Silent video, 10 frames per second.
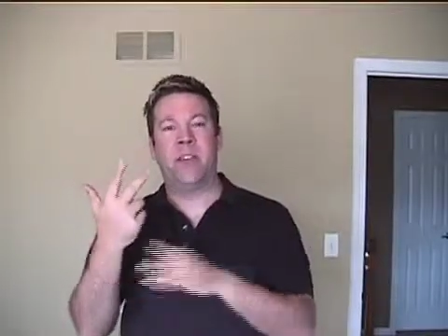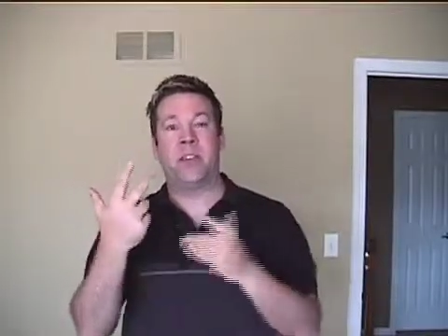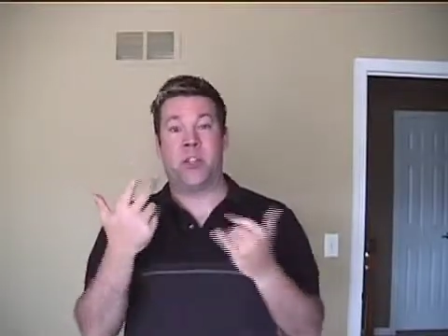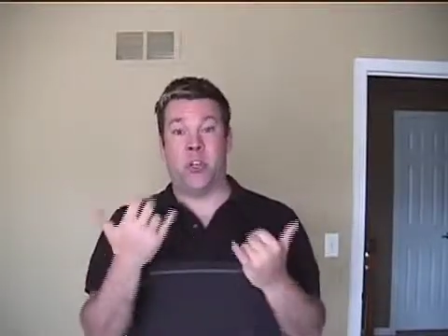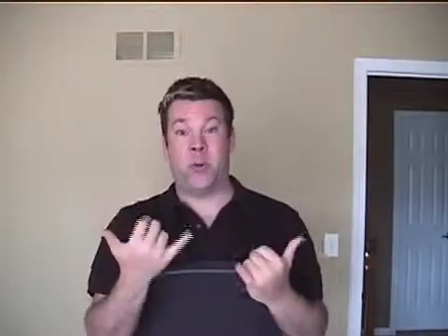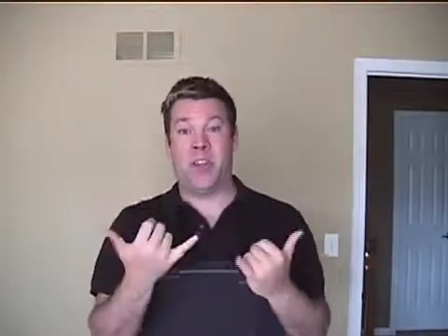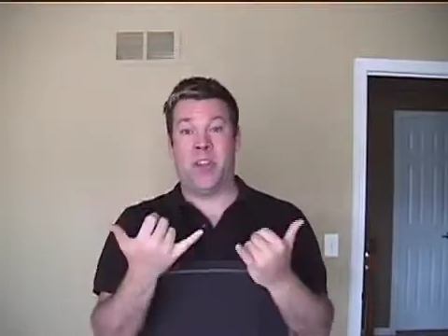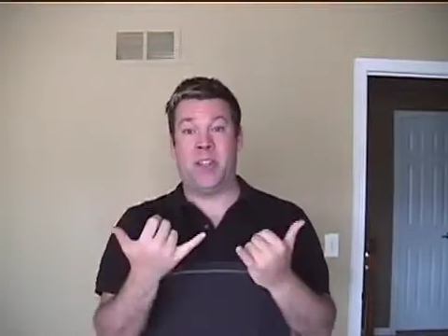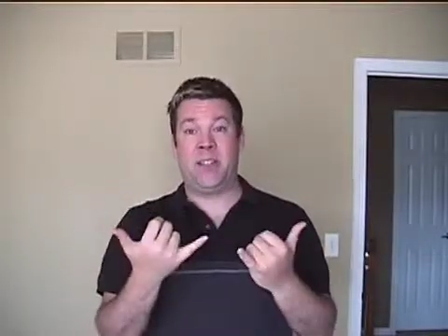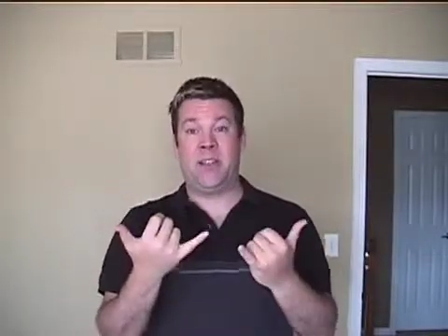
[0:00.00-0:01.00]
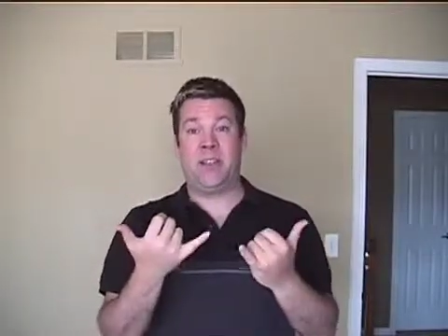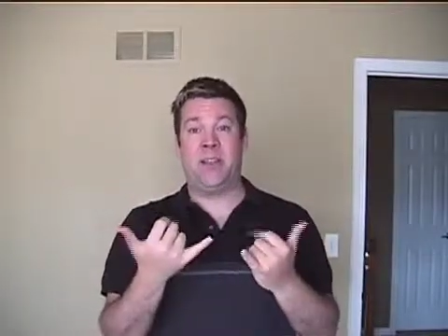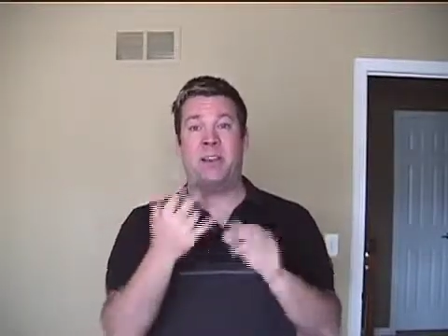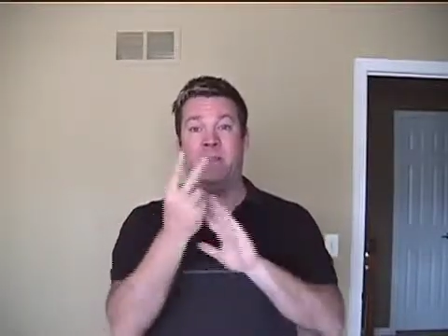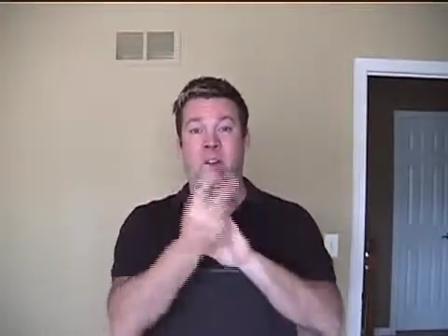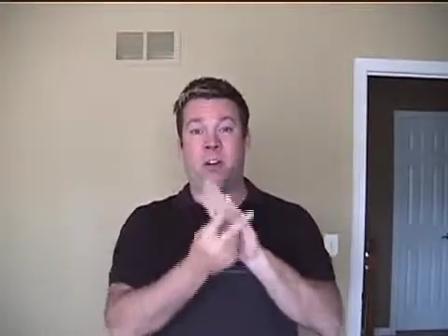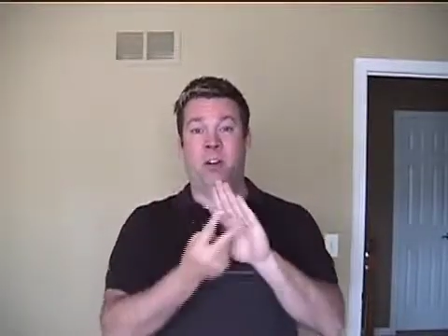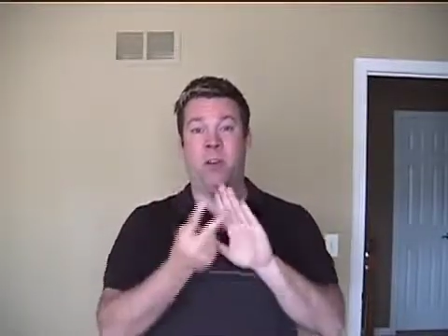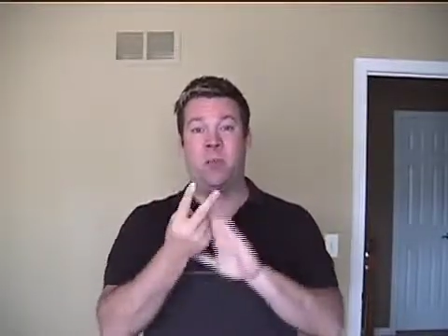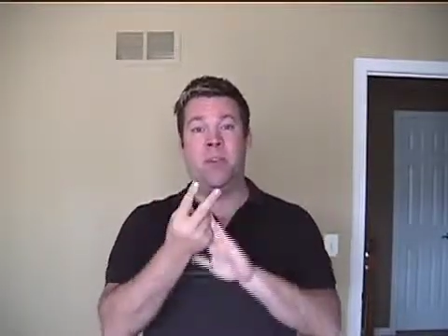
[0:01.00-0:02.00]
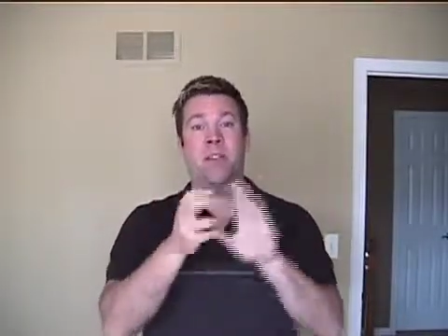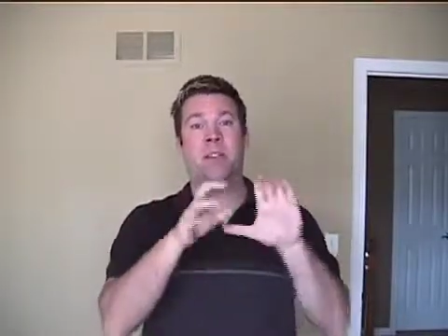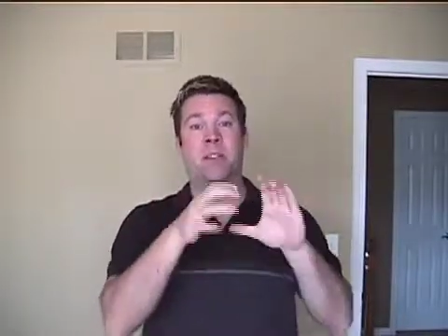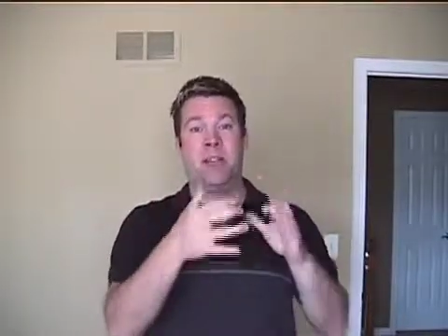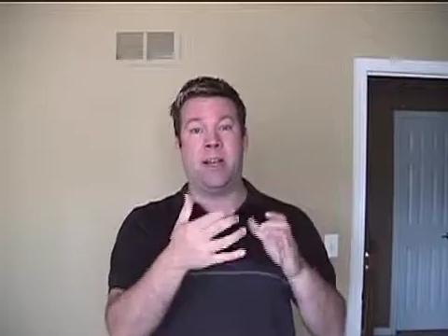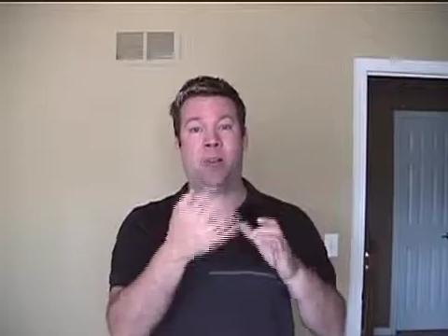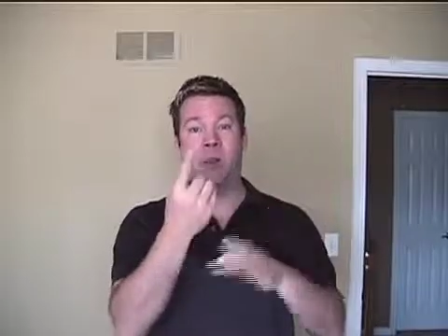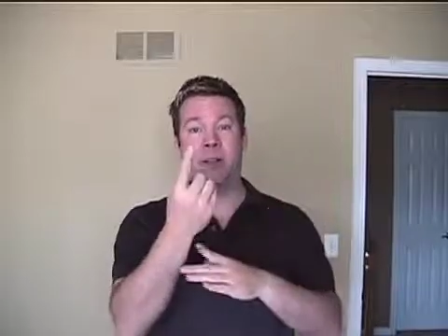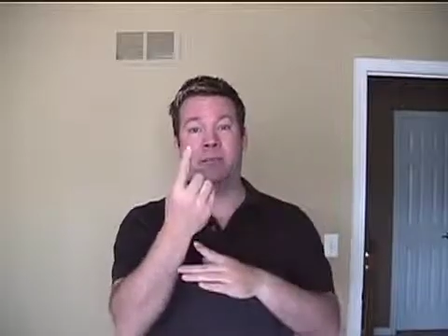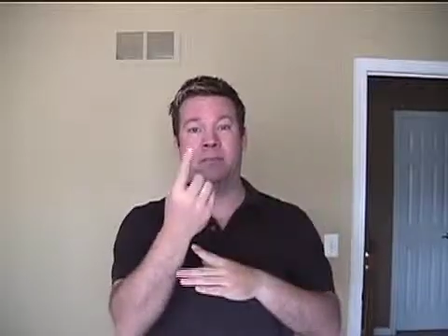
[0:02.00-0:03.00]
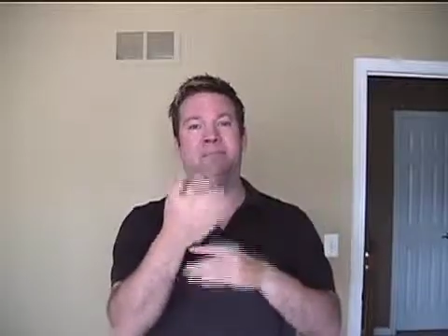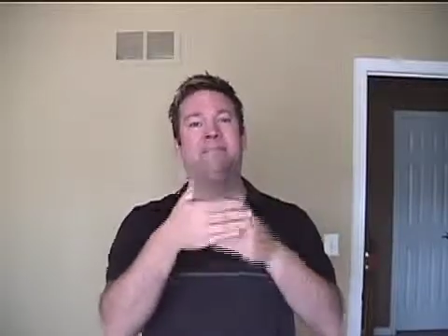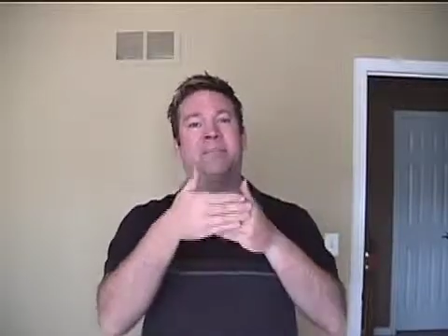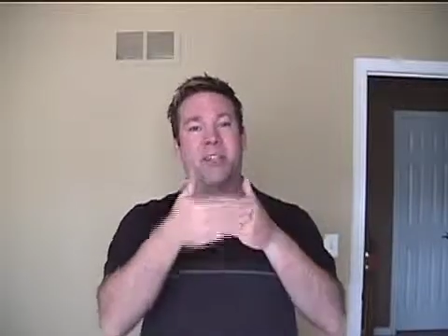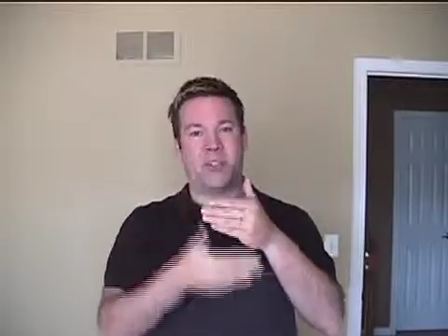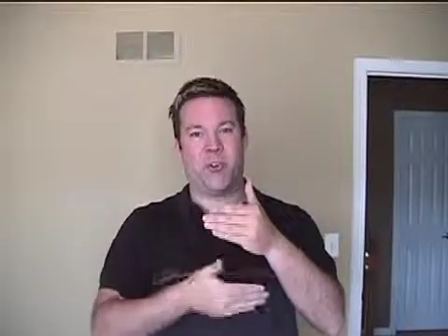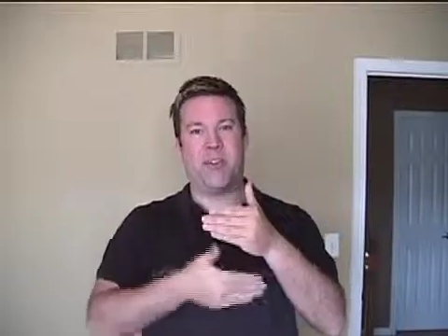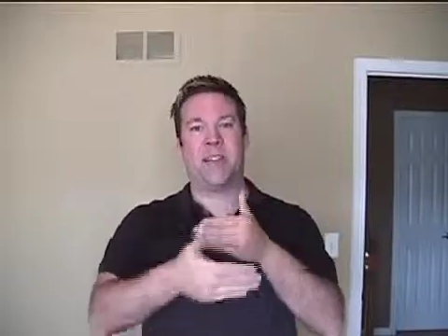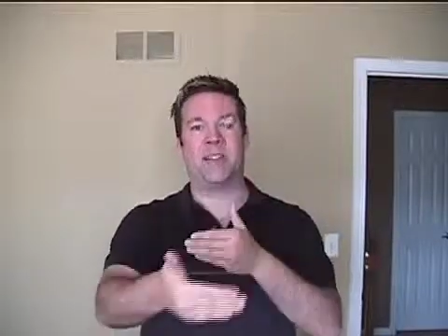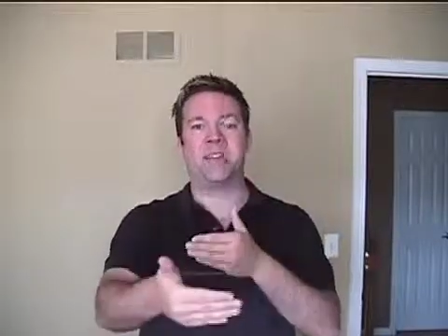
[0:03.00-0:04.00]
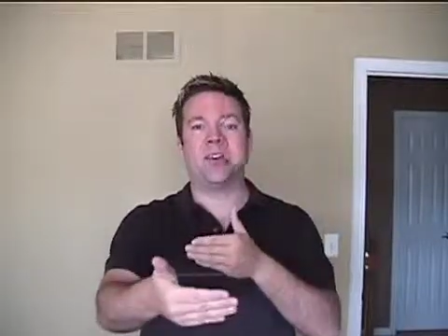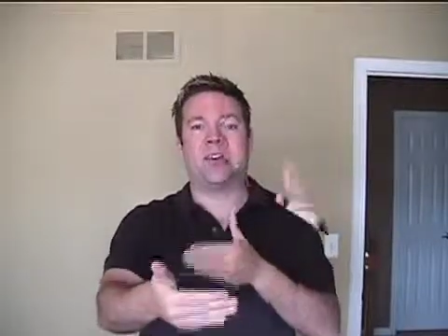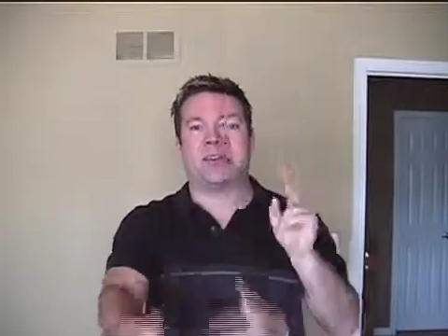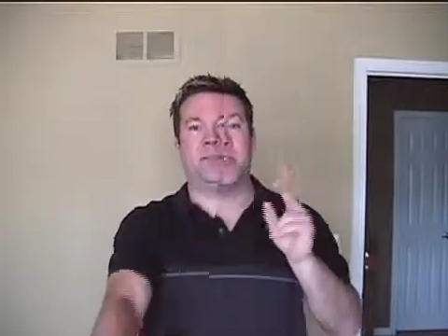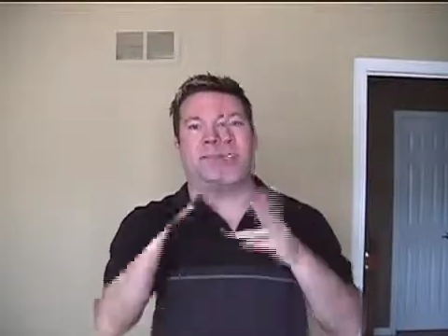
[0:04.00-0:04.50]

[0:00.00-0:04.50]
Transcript: So this video is Class 1. Let's go ahead and get started.